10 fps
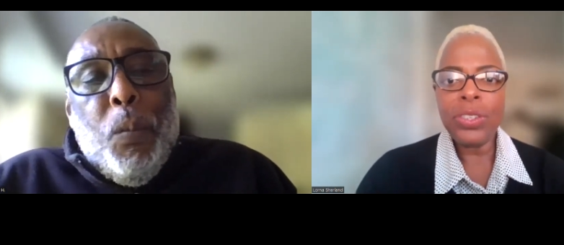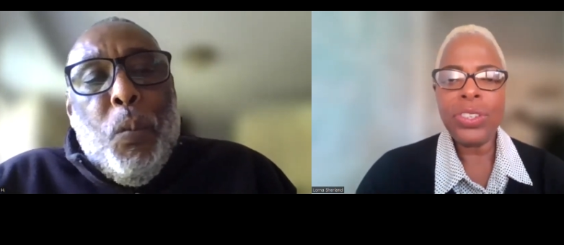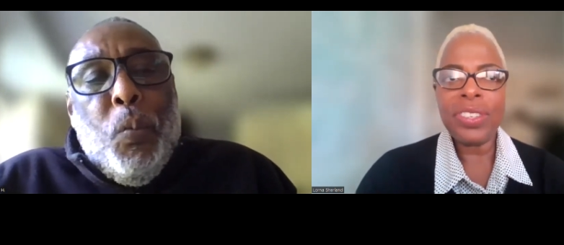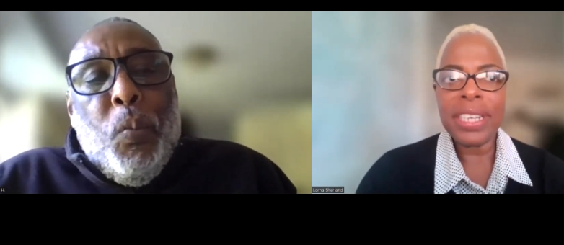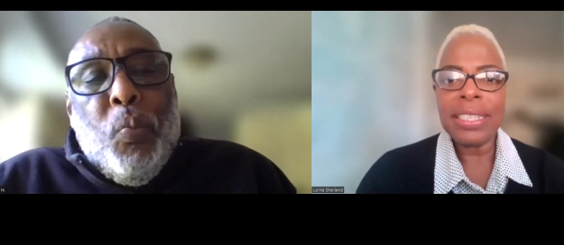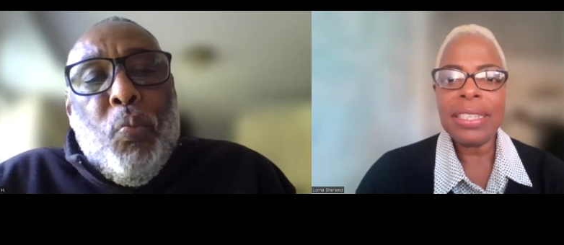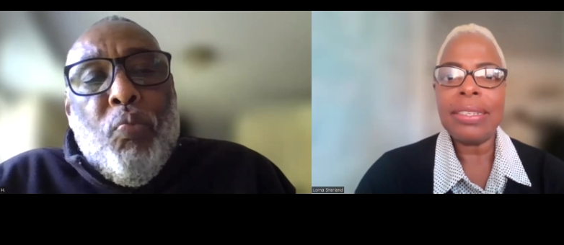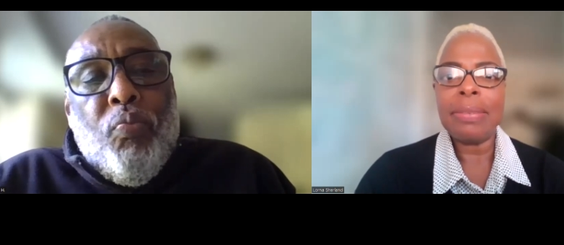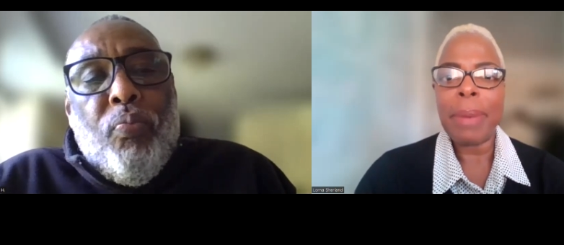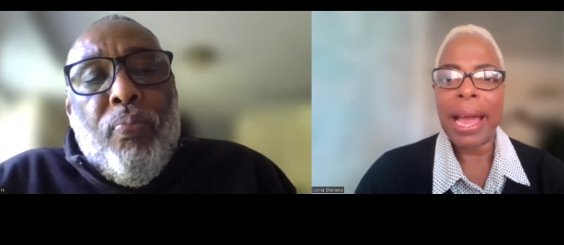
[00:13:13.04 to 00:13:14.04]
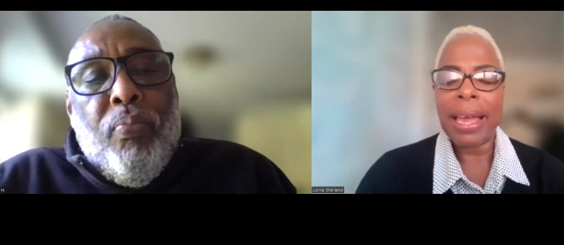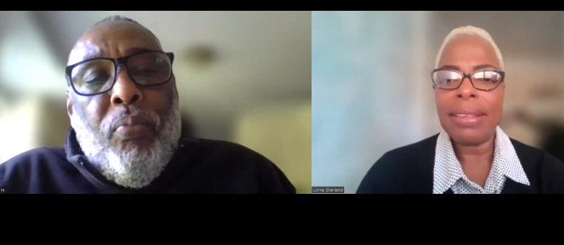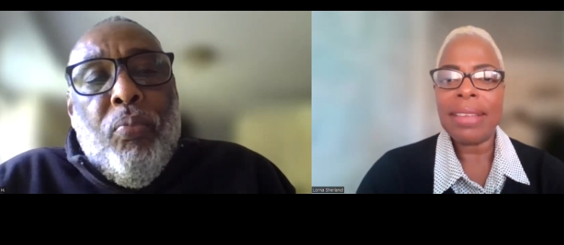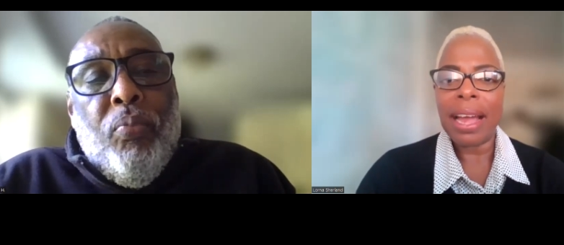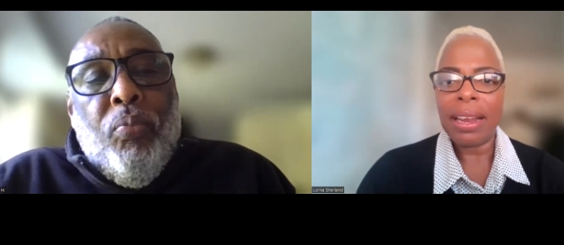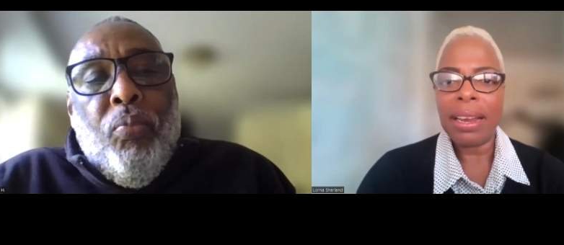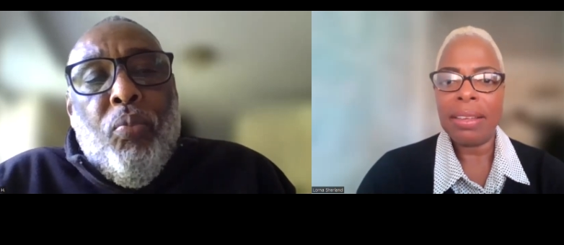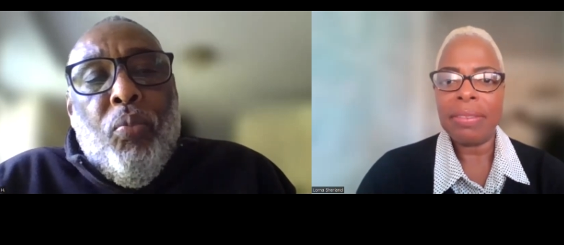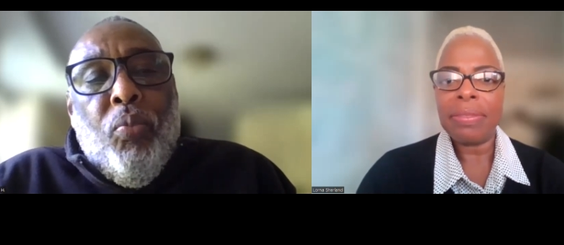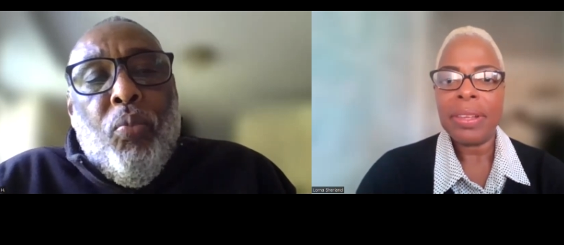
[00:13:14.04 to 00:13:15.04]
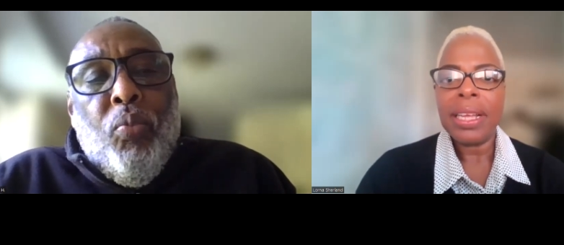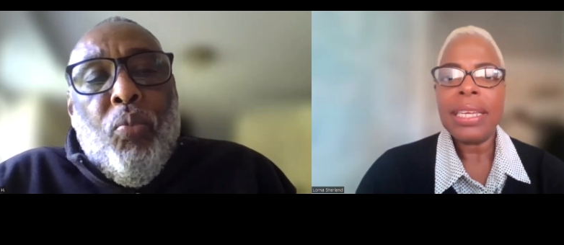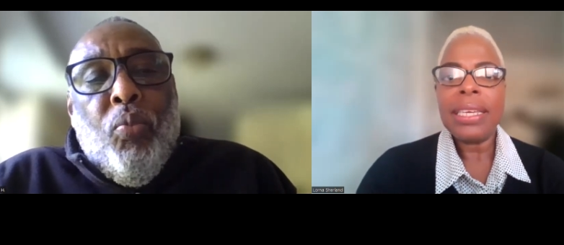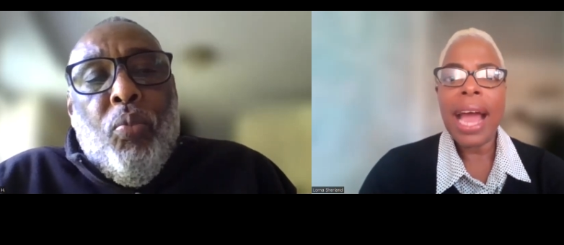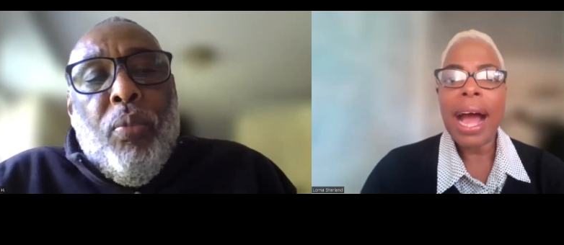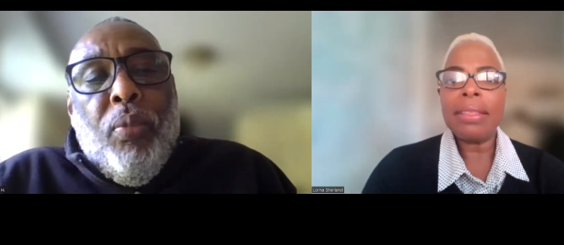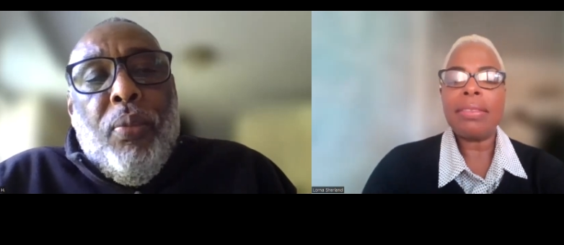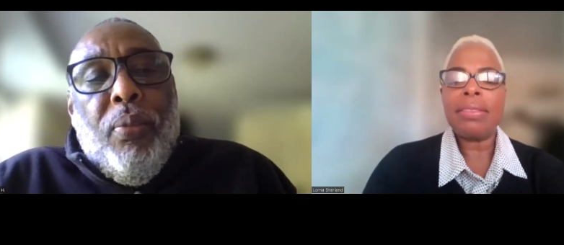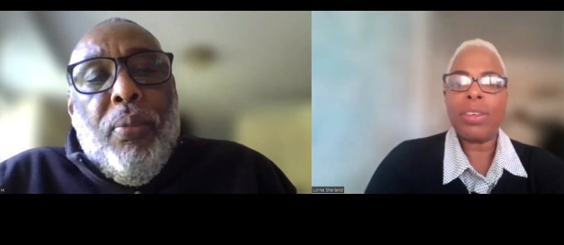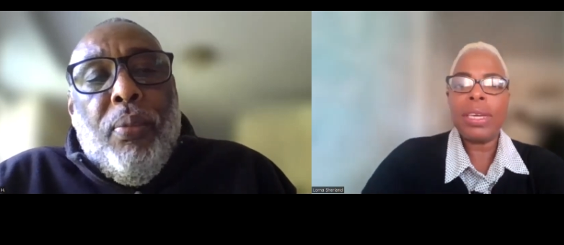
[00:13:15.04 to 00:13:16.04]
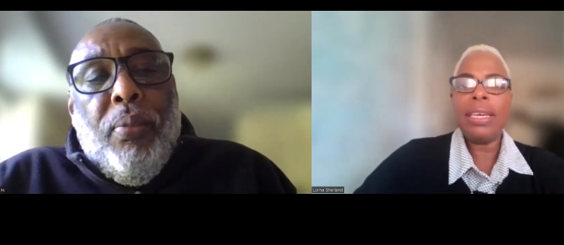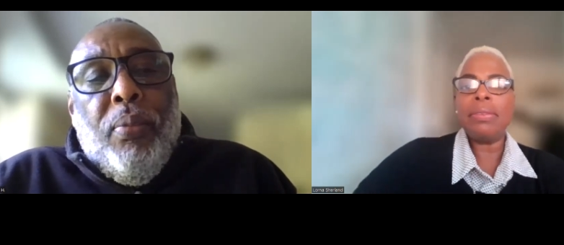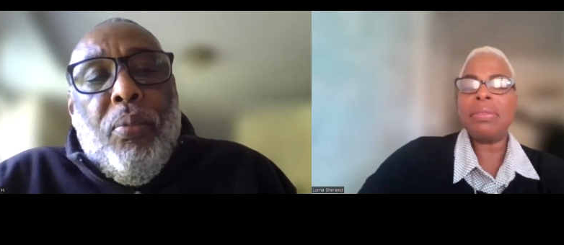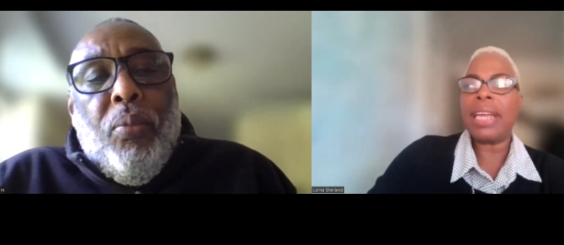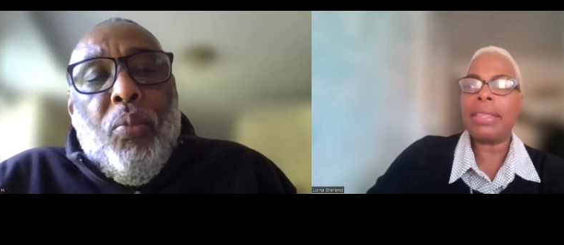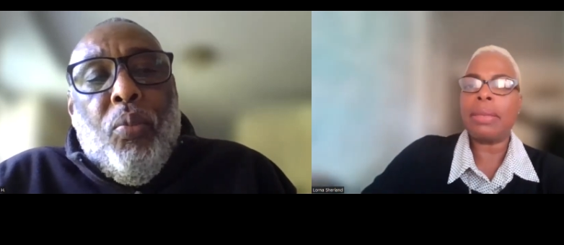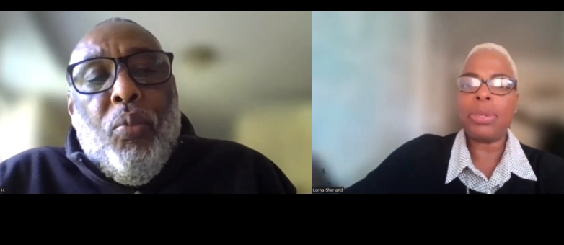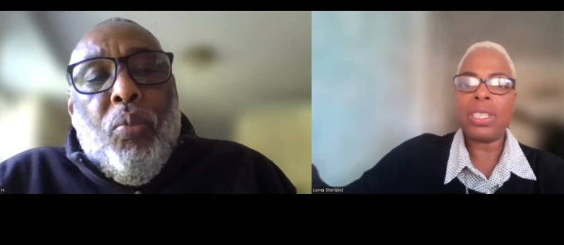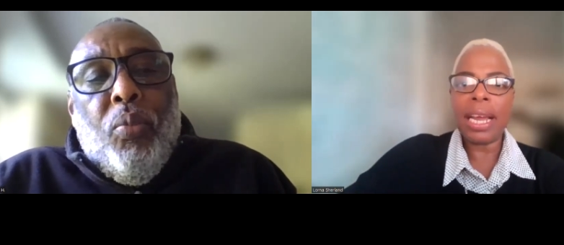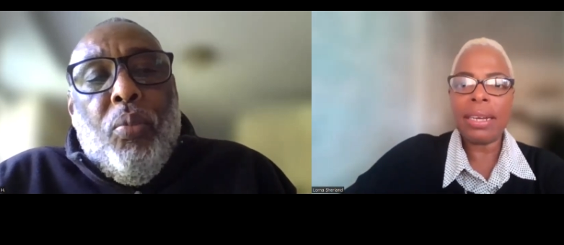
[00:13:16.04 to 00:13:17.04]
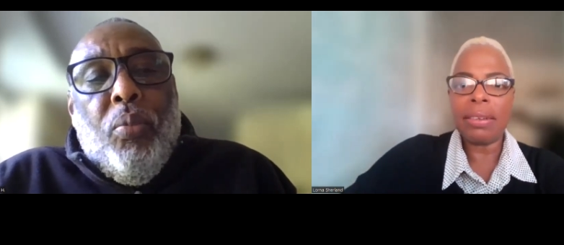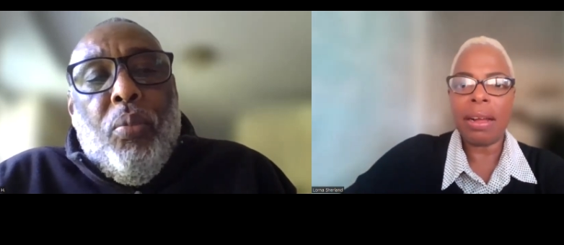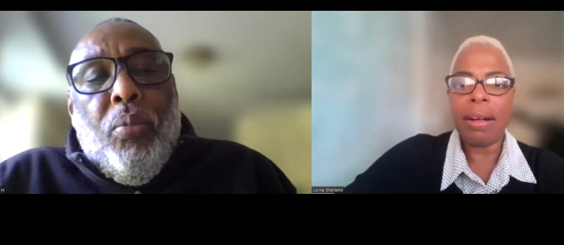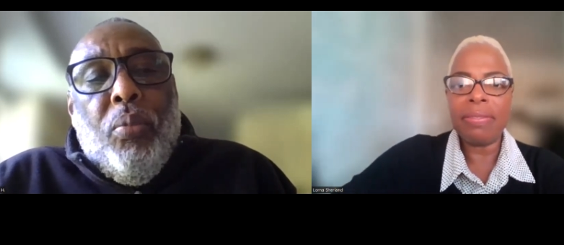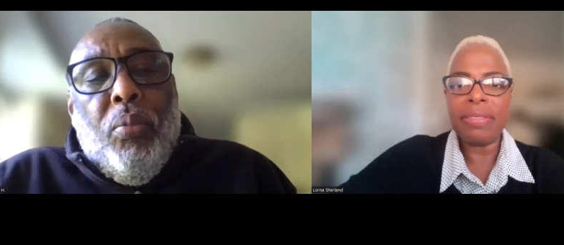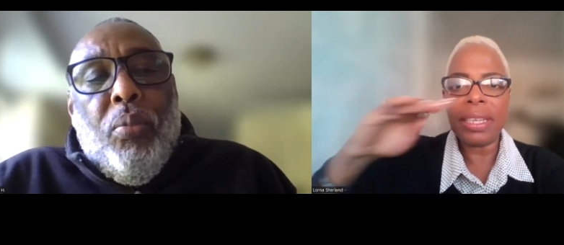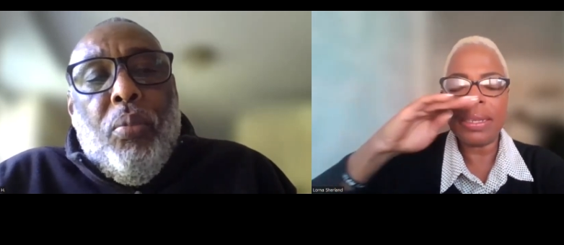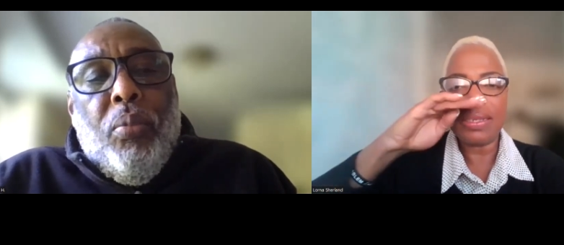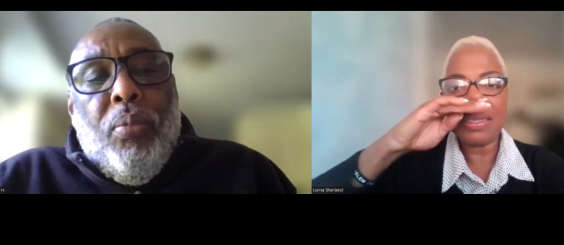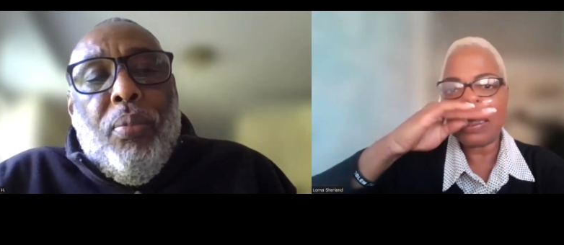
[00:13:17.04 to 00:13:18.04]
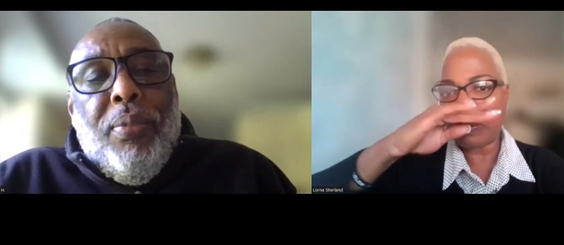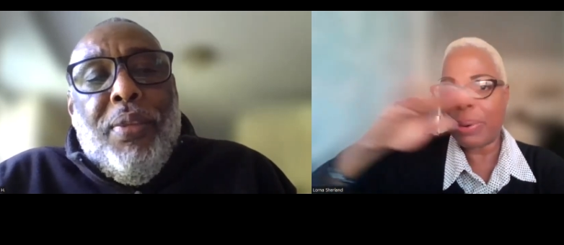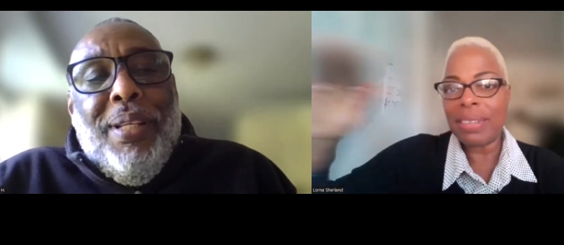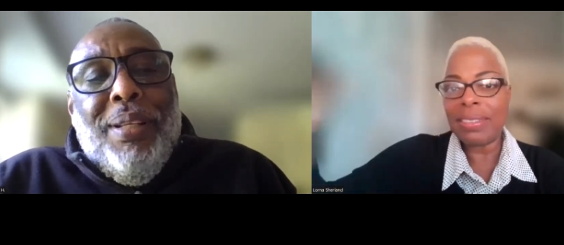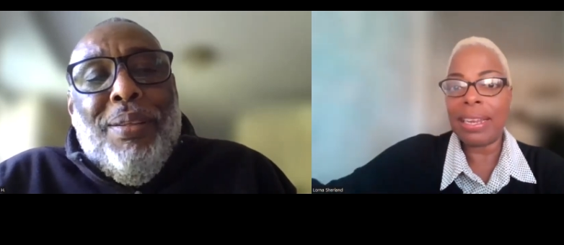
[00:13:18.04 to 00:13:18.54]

Speaker 1: What did you say to this bank executive? Yeah, so he was like the protector of the the